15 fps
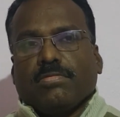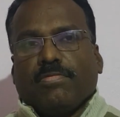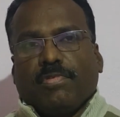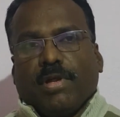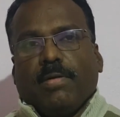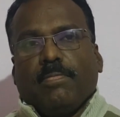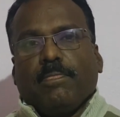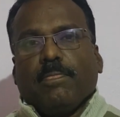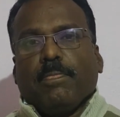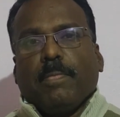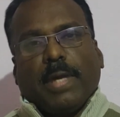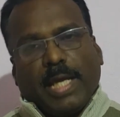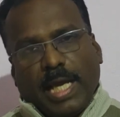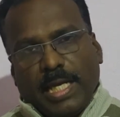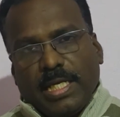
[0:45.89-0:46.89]
from
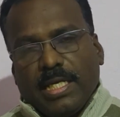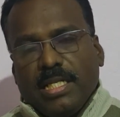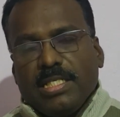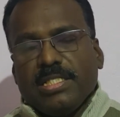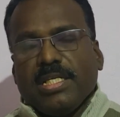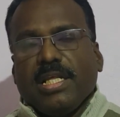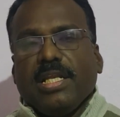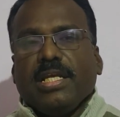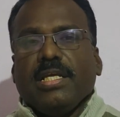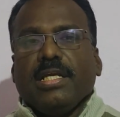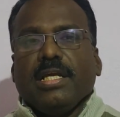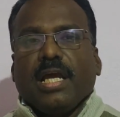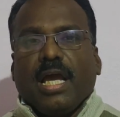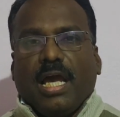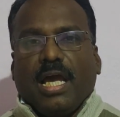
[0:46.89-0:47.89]
mechanical engineering
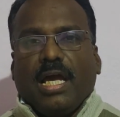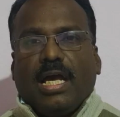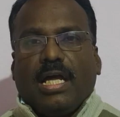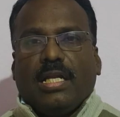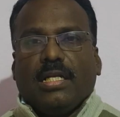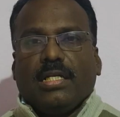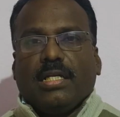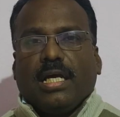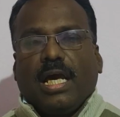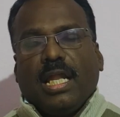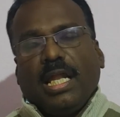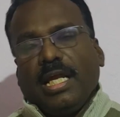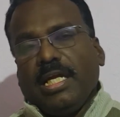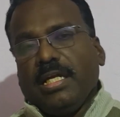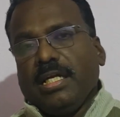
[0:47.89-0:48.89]
and
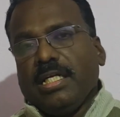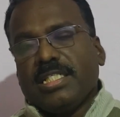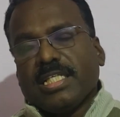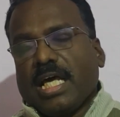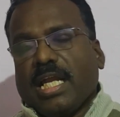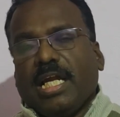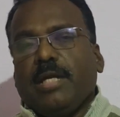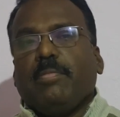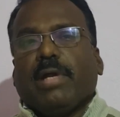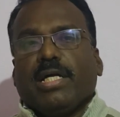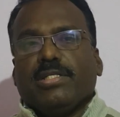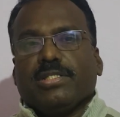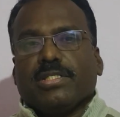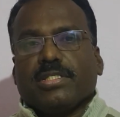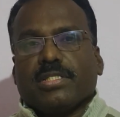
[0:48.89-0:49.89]
allied its allied
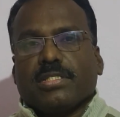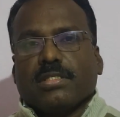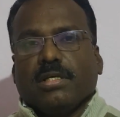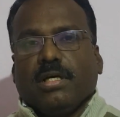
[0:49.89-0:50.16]
branches